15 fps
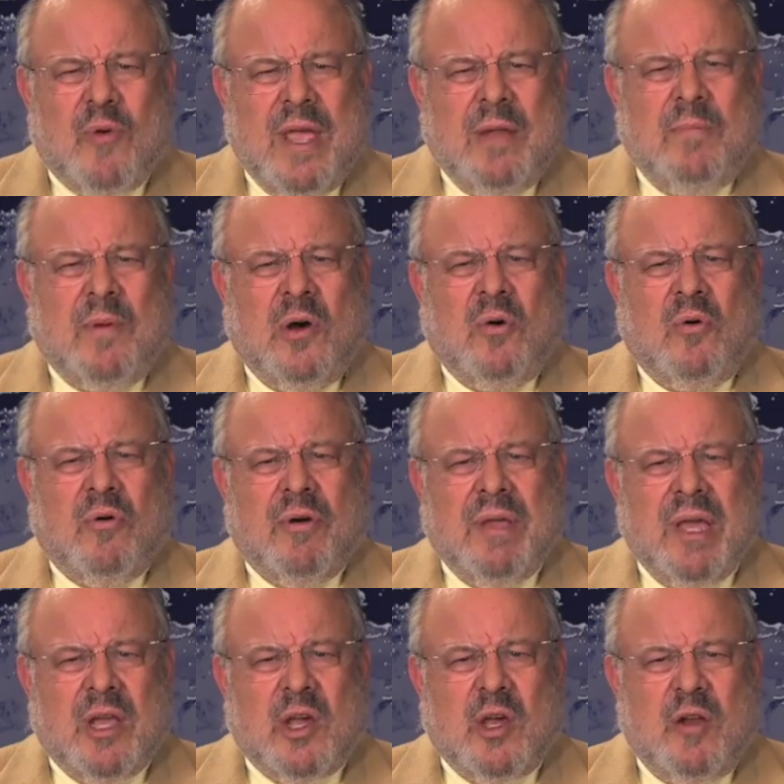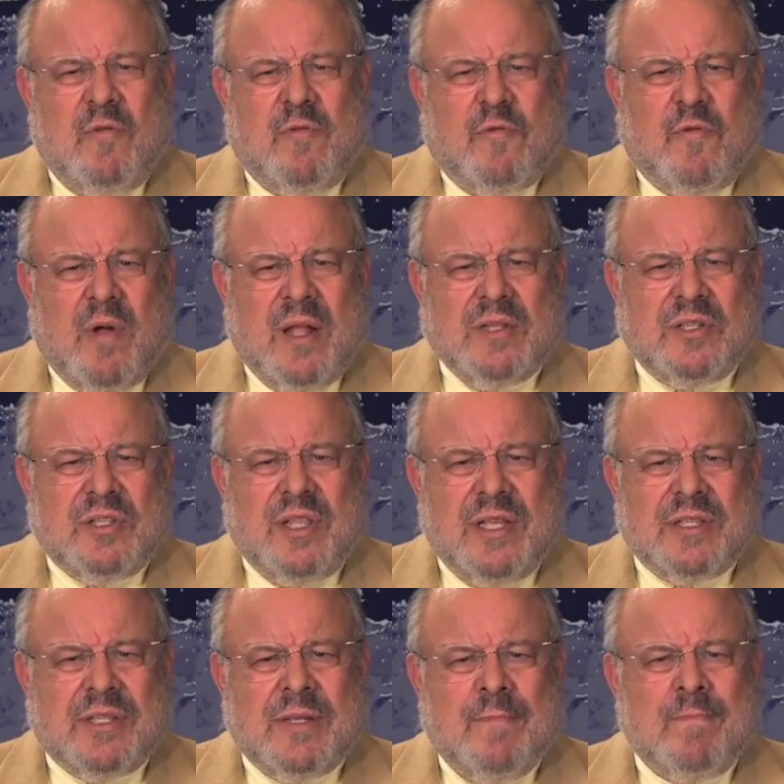Rainbow Warrior confronts
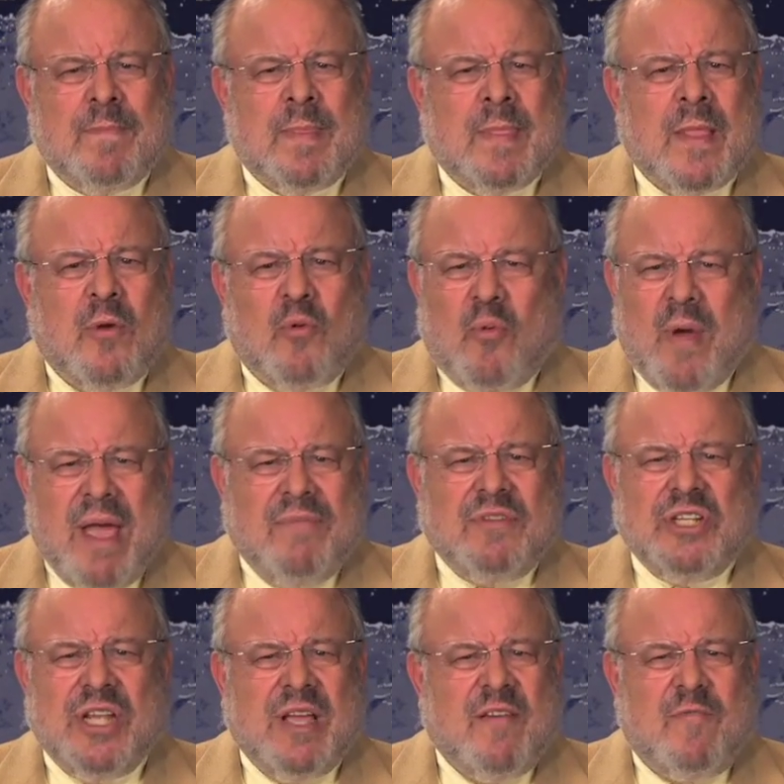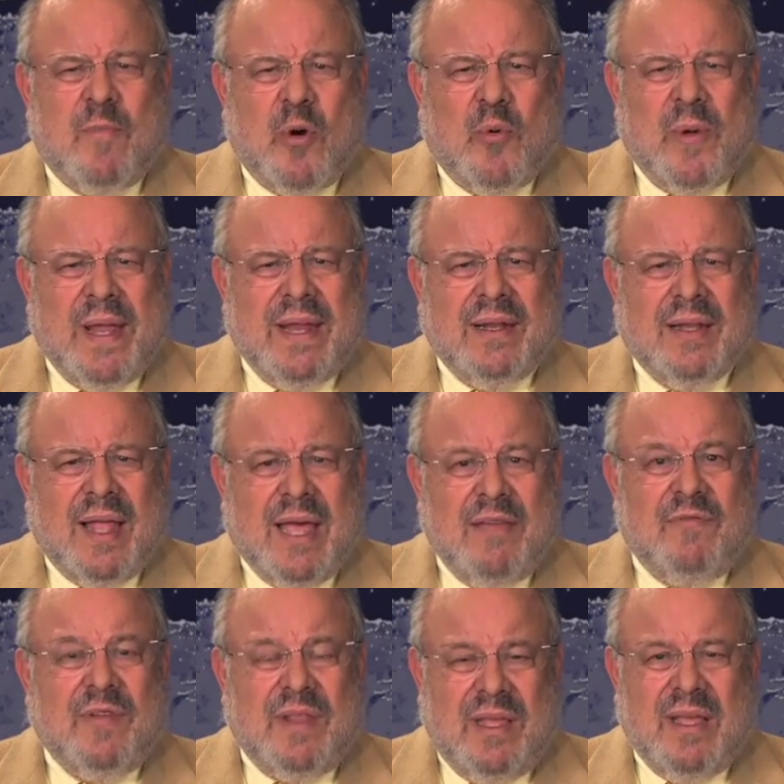this ravaging of marine
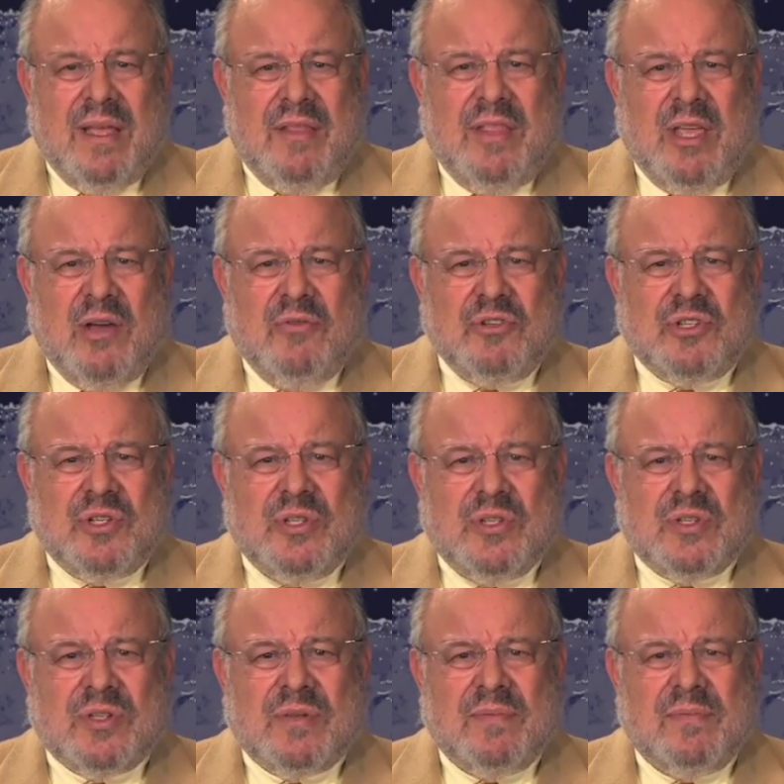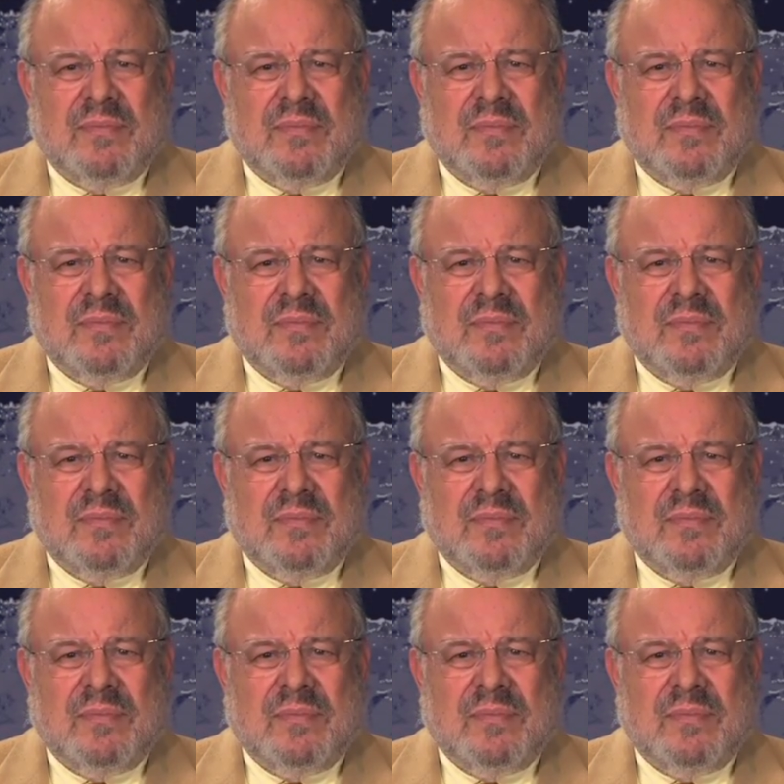life in the, in the oceans?